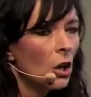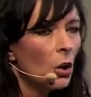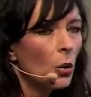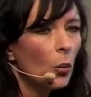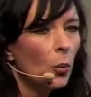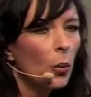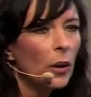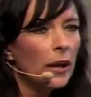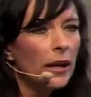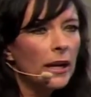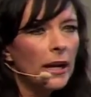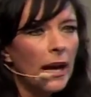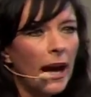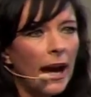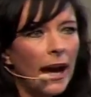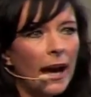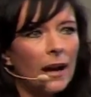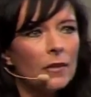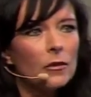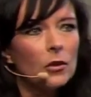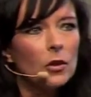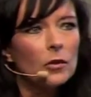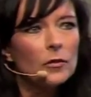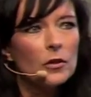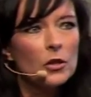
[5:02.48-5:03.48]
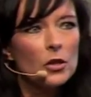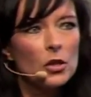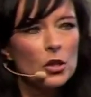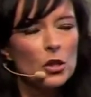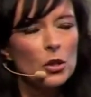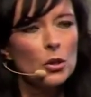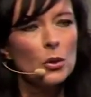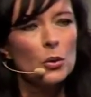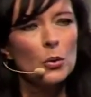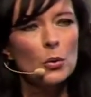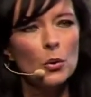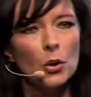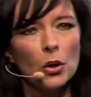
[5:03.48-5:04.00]
we have over
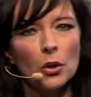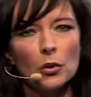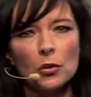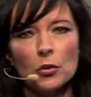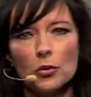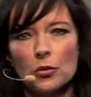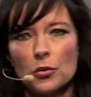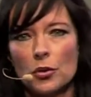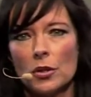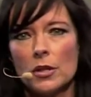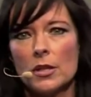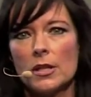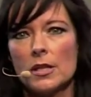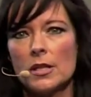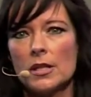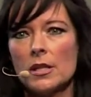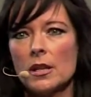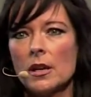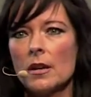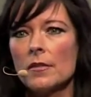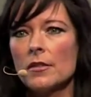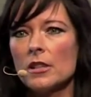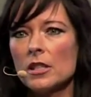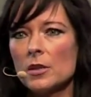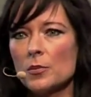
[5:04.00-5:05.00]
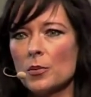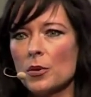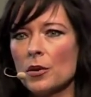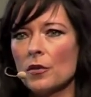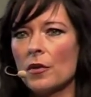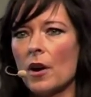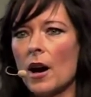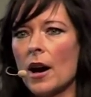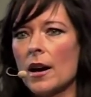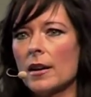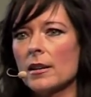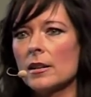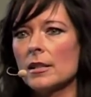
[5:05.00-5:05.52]
200 service
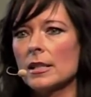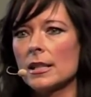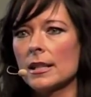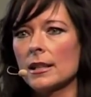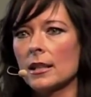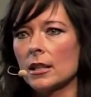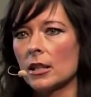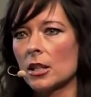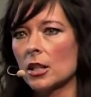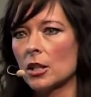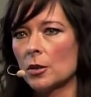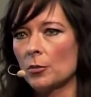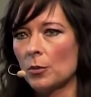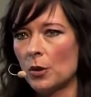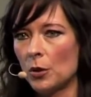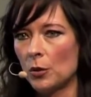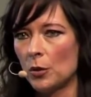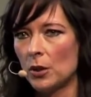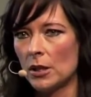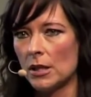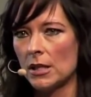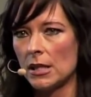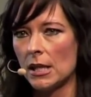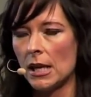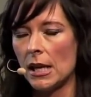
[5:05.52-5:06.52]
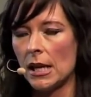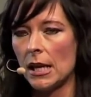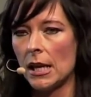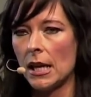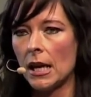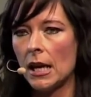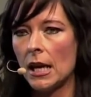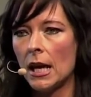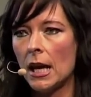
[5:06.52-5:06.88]
providers in the community.